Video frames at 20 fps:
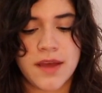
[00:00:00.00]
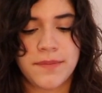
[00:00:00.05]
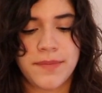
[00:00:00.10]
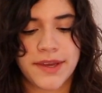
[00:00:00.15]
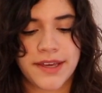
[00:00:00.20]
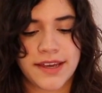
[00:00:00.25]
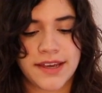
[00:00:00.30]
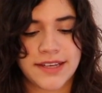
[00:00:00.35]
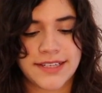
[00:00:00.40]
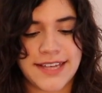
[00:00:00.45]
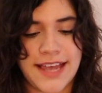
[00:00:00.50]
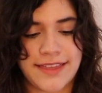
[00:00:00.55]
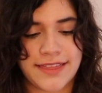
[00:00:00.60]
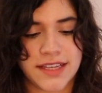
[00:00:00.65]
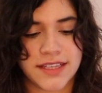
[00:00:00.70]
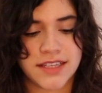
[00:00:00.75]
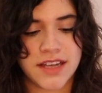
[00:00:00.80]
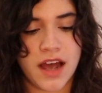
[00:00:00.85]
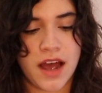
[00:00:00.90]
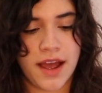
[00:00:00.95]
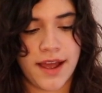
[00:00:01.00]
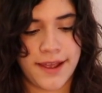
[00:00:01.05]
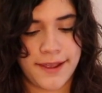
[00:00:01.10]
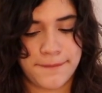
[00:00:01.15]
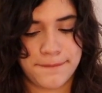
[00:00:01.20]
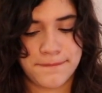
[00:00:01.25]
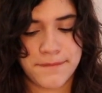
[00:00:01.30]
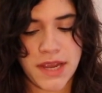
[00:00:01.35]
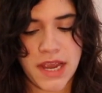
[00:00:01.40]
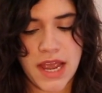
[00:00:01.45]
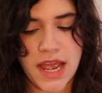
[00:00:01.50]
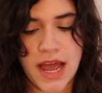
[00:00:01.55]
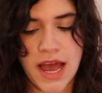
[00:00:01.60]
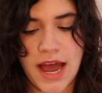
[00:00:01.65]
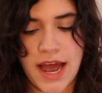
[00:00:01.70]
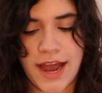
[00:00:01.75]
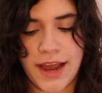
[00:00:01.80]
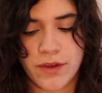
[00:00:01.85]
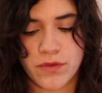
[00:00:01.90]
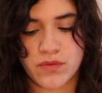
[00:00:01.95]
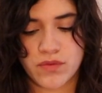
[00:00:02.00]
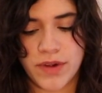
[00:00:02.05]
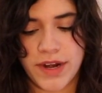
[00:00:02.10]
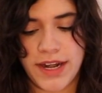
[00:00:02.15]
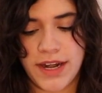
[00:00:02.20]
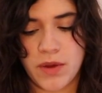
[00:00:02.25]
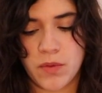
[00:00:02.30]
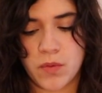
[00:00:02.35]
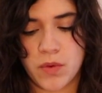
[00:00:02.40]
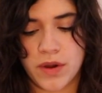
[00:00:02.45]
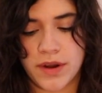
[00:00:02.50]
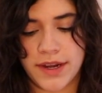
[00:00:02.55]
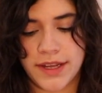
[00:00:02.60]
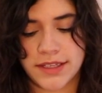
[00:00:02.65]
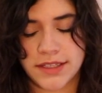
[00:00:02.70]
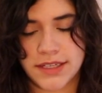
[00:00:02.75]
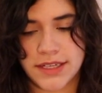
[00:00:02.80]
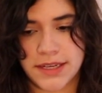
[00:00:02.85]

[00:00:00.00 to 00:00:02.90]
Because at the time, I really wanted